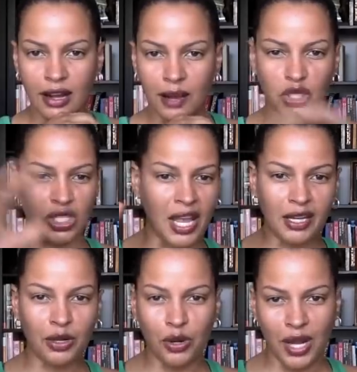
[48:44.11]
I'm
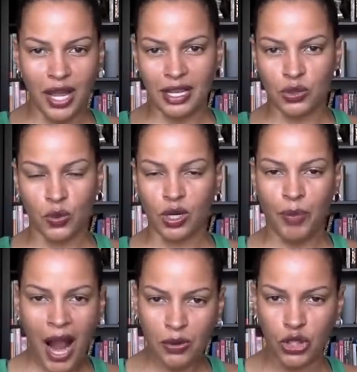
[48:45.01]
standing on that. That's where the
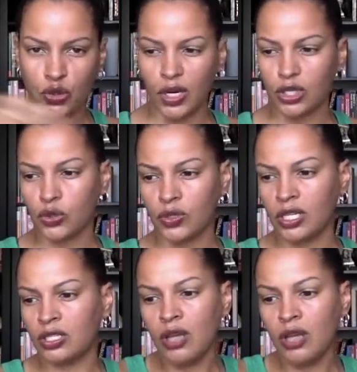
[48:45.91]
power structure is.